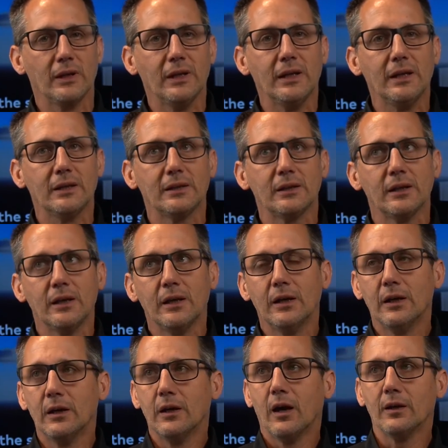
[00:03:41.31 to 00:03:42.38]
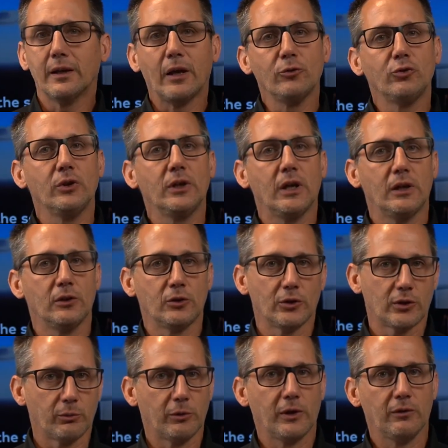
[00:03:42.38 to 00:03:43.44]
It allows you to get into
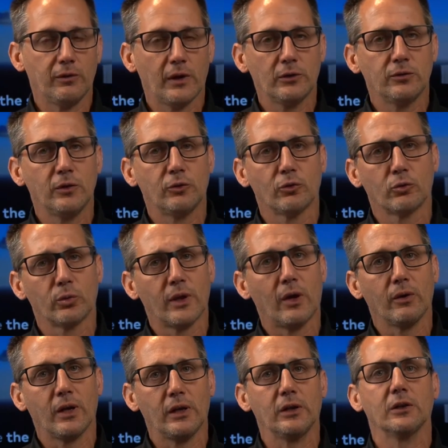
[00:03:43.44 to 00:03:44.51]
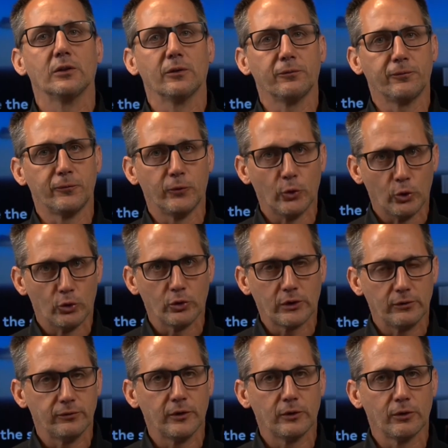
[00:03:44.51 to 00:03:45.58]
some of the advanced features without getting into full
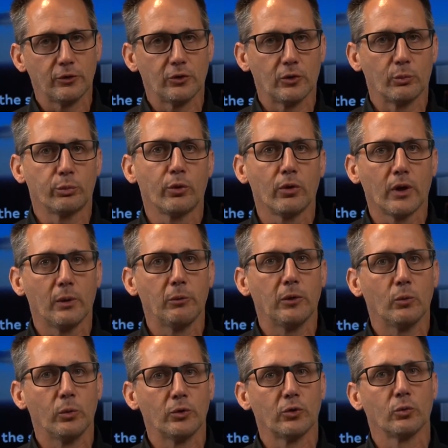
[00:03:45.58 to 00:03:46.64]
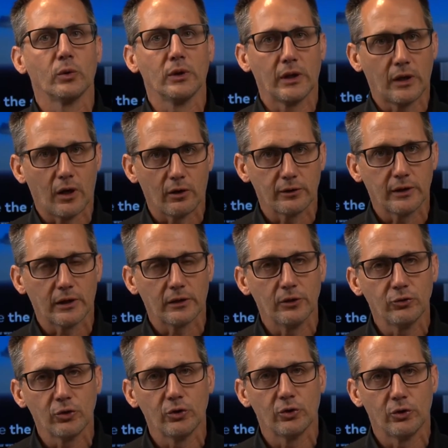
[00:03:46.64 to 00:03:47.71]
configuration and programming, which is what like our
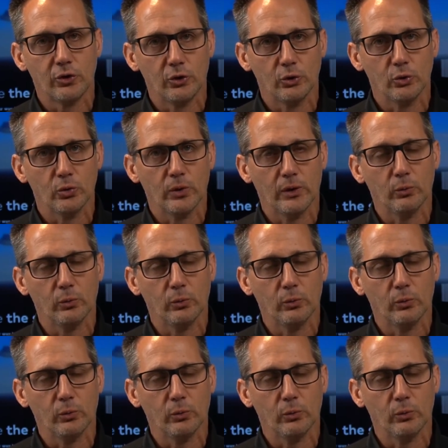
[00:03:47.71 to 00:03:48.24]
technicians do.